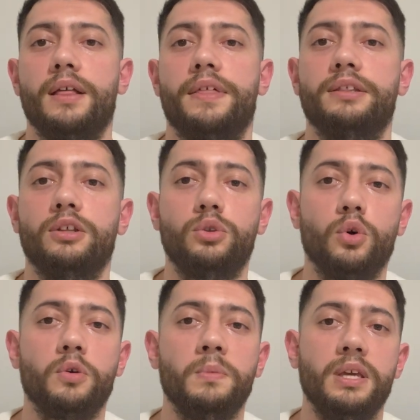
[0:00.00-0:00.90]
that it
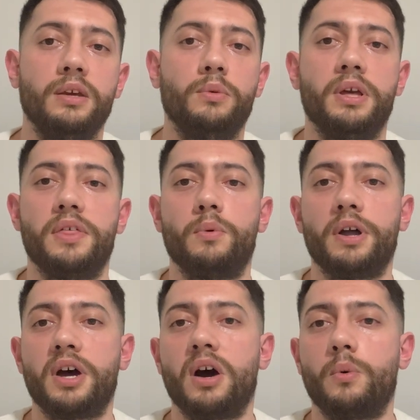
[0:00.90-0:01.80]
took me with
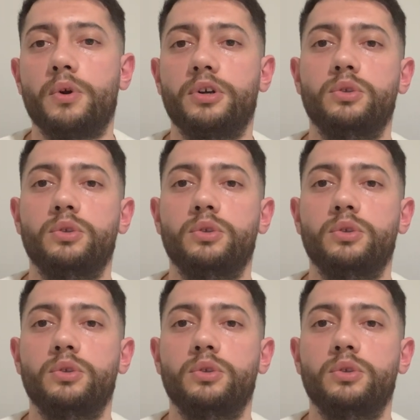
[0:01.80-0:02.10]
1 hour,